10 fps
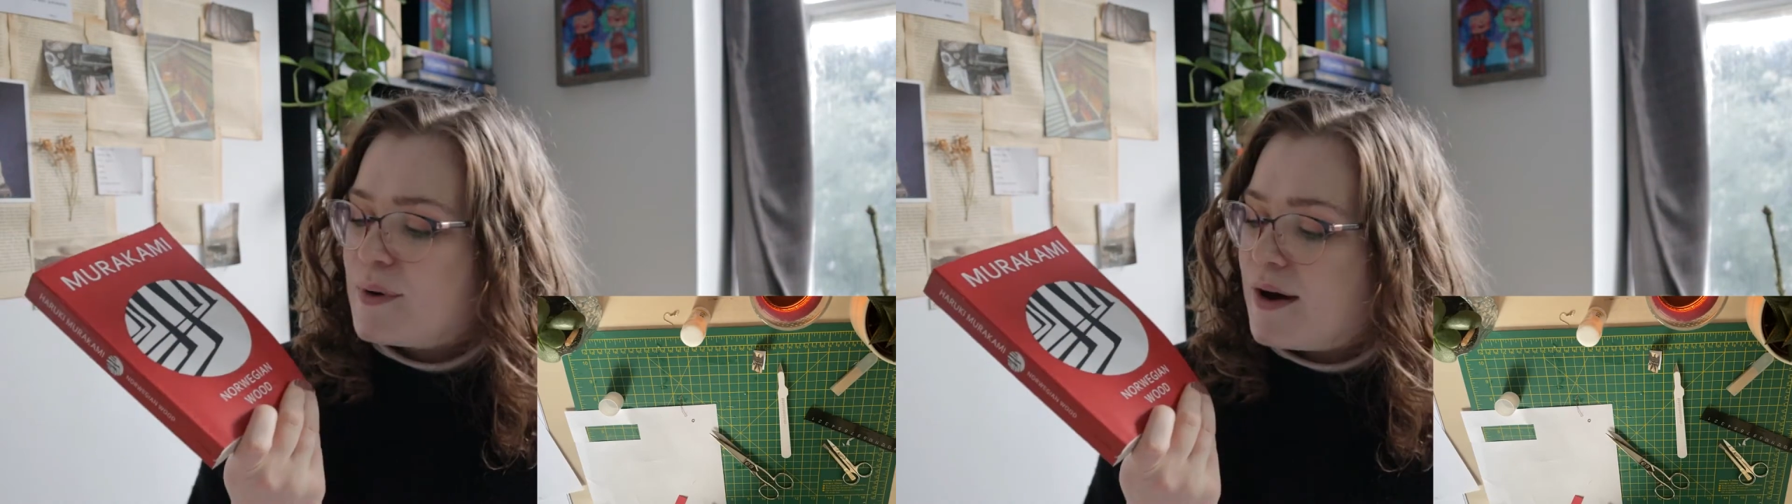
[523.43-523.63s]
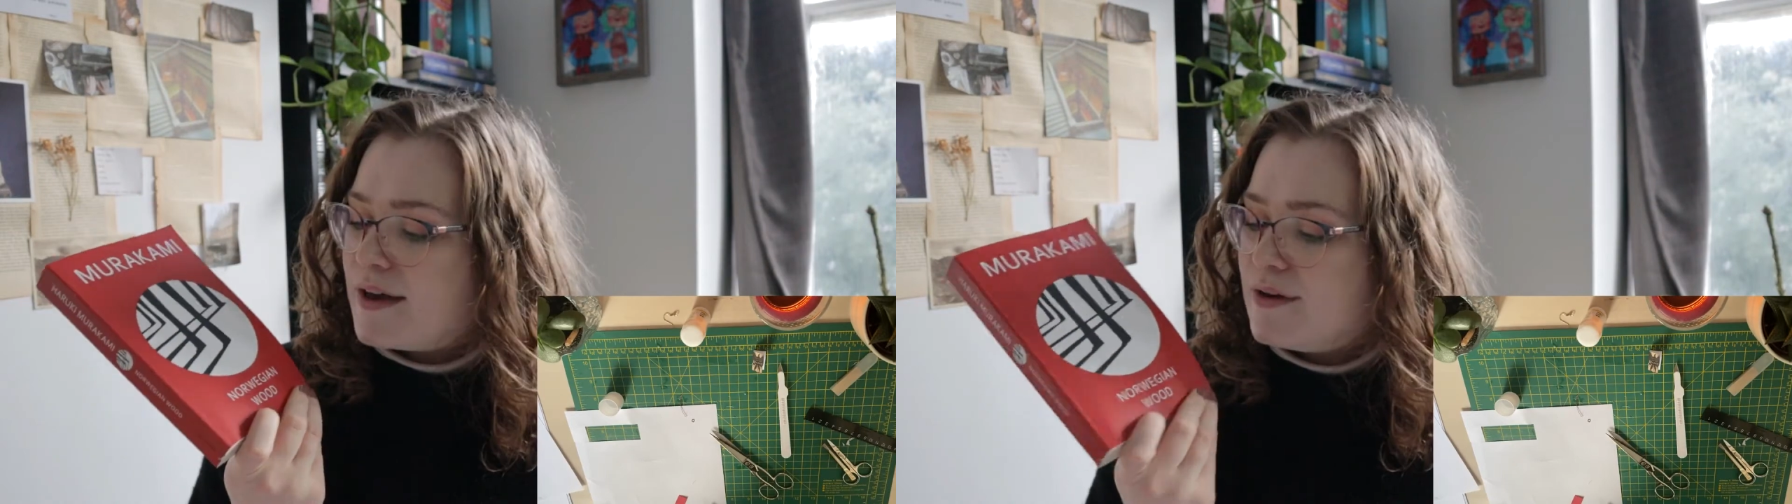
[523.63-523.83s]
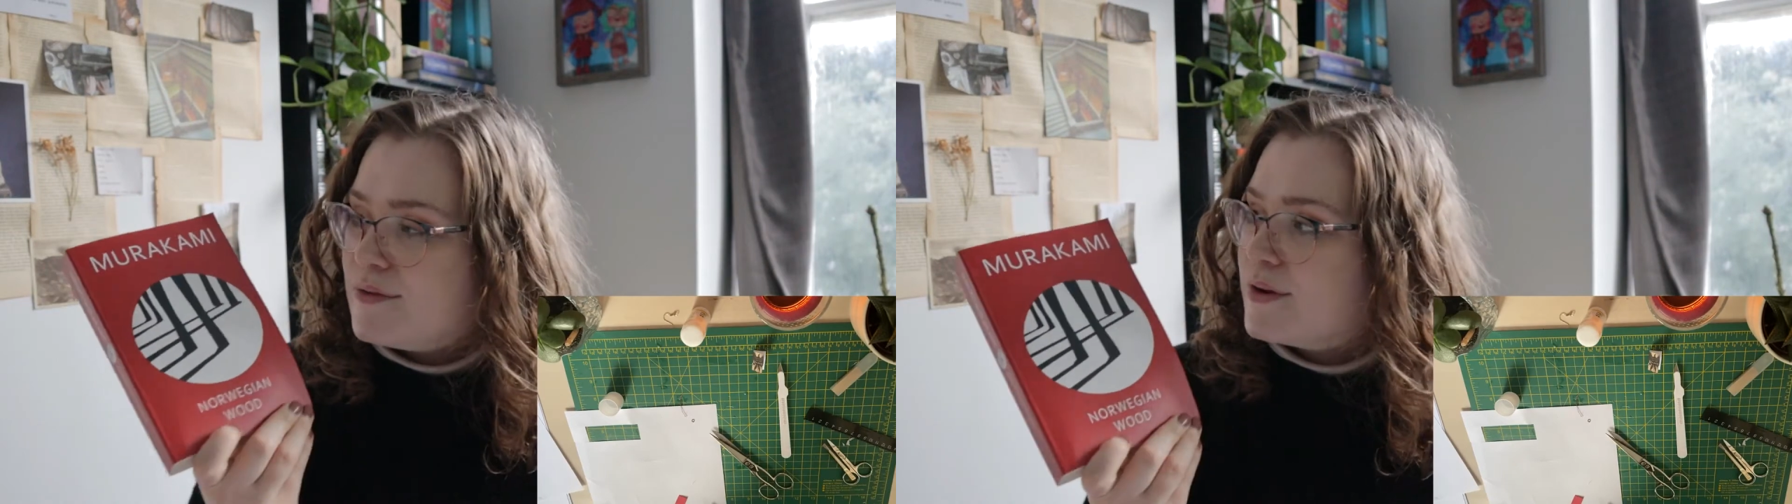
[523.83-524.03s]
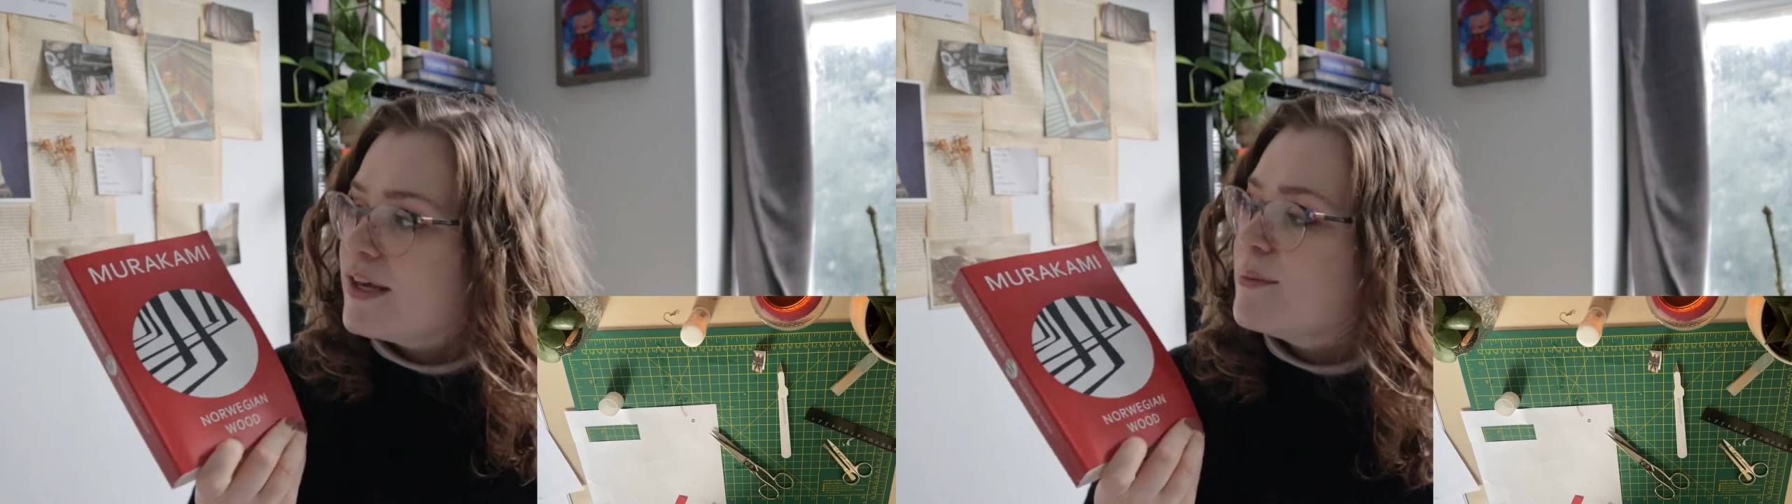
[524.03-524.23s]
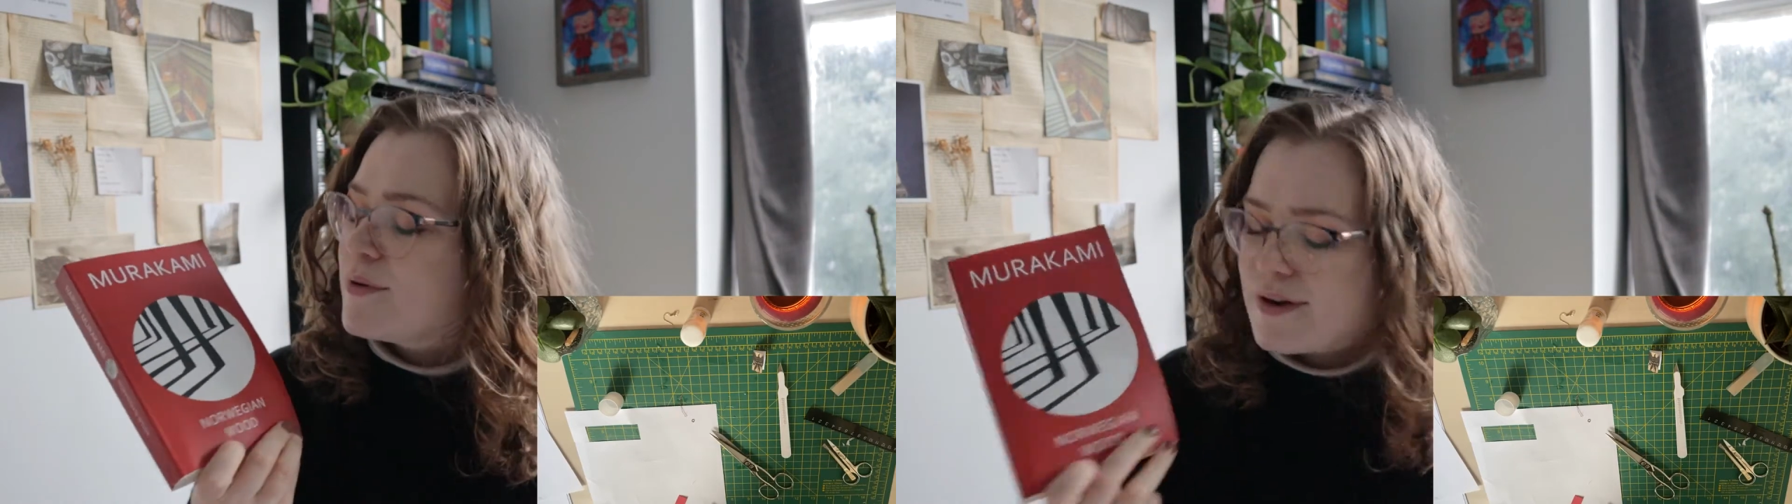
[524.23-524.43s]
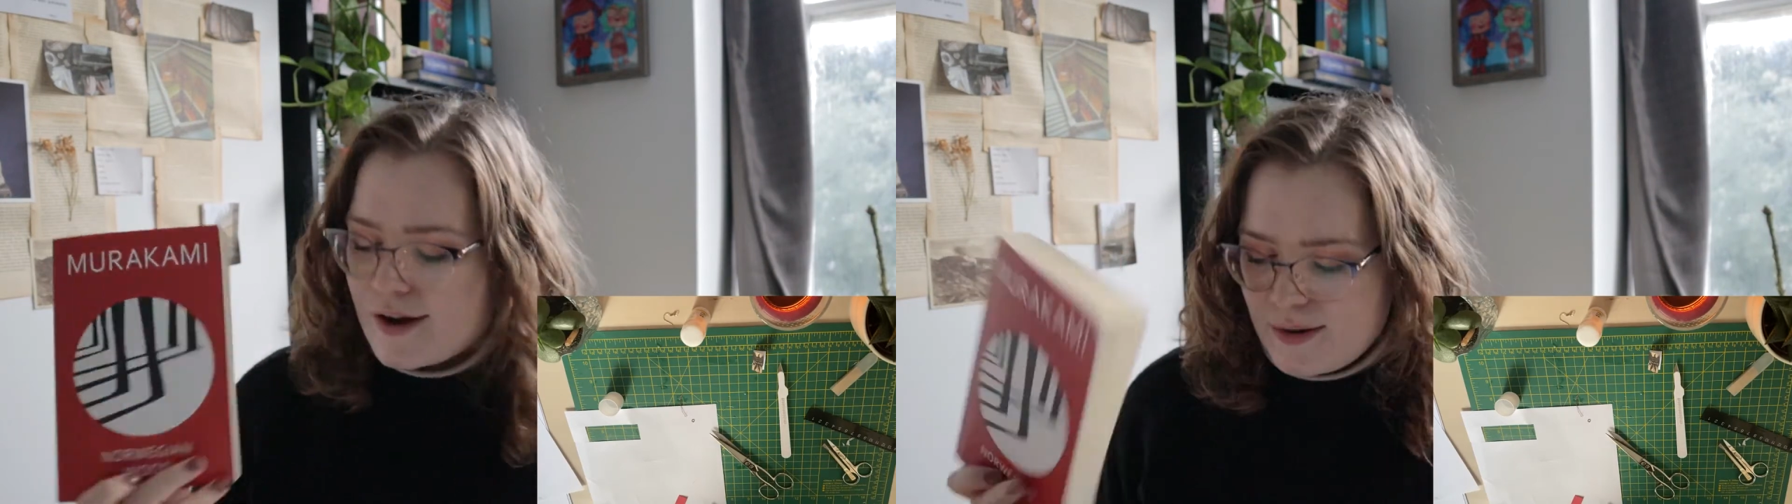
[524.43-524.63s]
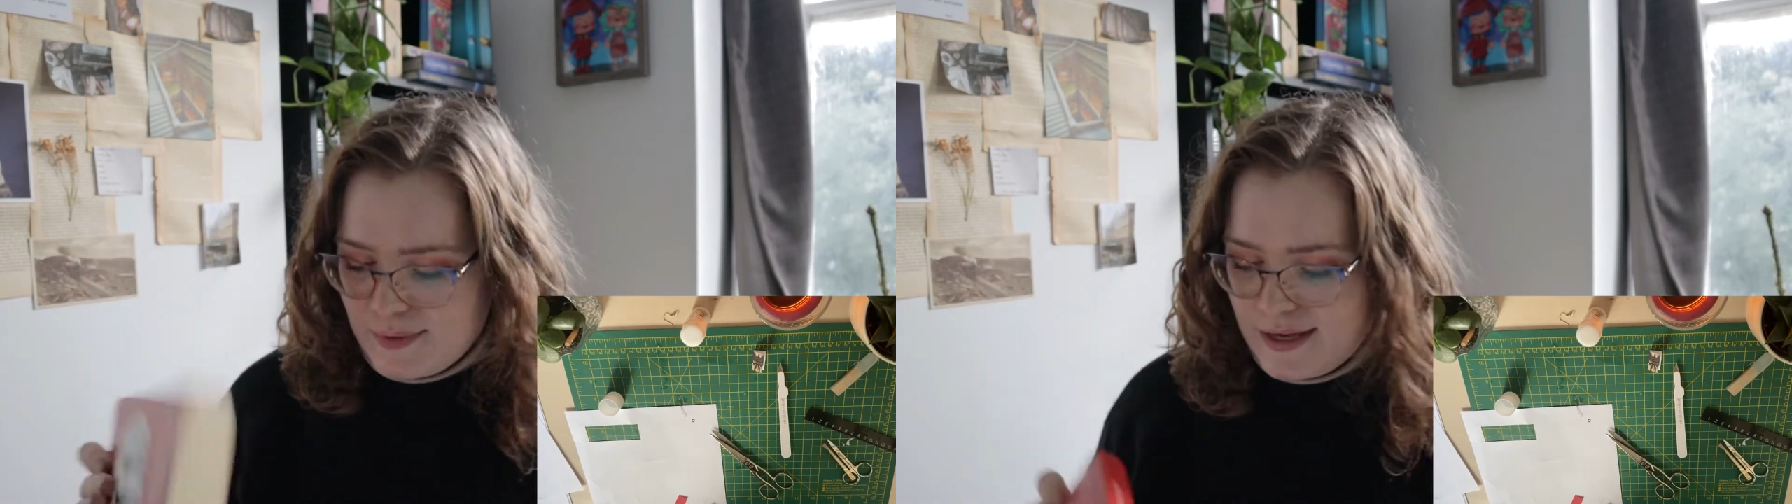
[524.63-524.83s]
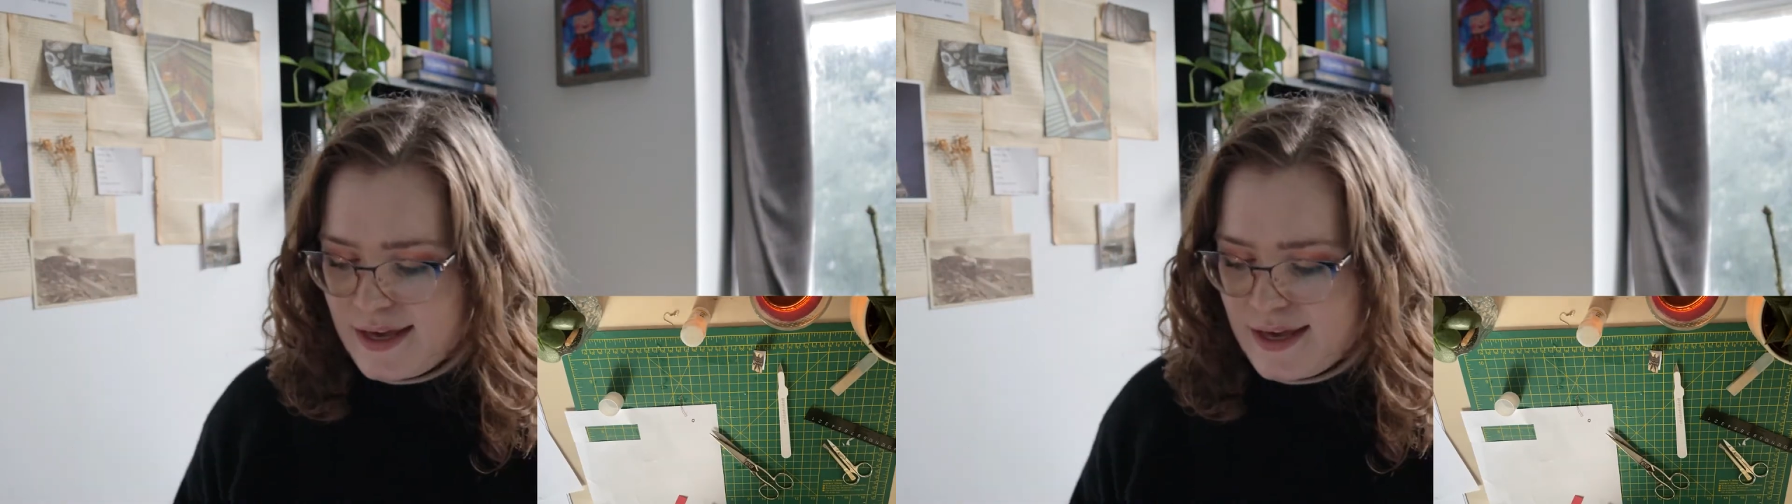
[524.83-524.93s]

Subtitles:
by Haruki Murakami.